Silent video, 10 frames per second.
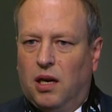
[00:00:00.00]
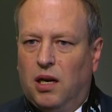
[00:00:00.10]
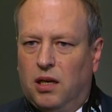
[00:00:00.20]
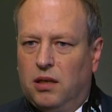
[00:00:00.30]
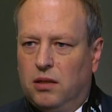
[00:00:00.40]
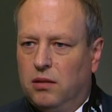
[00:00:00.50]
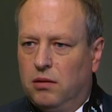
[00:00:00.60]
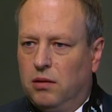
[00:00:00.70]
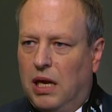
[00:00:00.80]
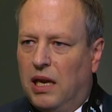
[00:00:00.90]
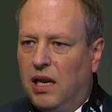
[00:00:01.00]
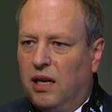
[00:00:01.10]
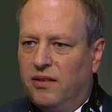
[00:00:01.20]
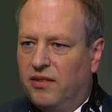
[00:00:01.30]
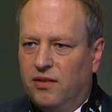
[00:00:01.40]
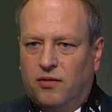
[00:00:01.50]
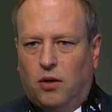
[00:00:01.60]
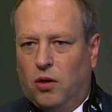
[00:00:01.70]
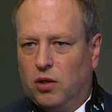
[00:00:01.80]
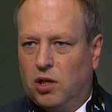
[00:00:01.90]
analysis
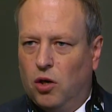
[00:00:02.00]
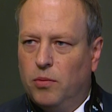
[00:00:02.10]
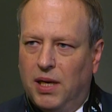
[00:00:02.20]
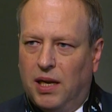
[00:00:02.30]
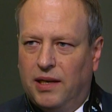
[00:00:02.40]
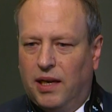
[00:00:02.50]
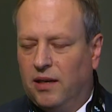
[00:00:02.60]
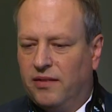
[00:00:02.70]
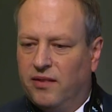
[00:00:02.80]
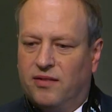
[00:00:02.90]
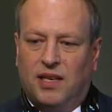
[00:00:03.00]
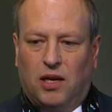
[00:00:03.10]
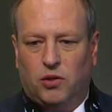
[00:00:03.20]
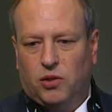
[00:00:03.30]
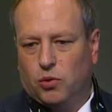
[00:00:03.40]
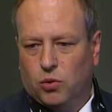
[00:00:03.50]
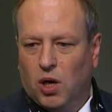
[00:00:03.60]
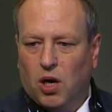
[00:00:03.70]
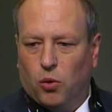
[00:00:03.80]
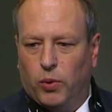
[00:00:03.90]
or global analysis down to
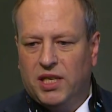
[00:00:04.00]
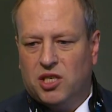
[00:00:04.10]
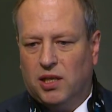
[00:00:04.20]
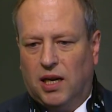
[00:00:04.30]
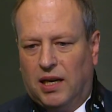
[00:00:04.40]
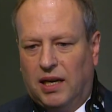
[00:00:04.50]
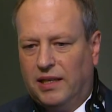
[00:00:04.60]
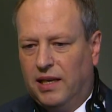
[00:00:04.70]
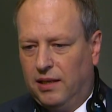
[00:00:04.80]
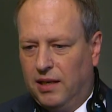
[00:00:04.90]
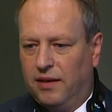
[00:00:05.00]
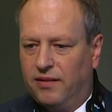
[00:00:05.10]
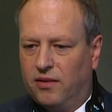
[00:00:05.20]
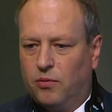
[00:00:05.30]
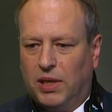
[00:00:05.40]
regional analysis.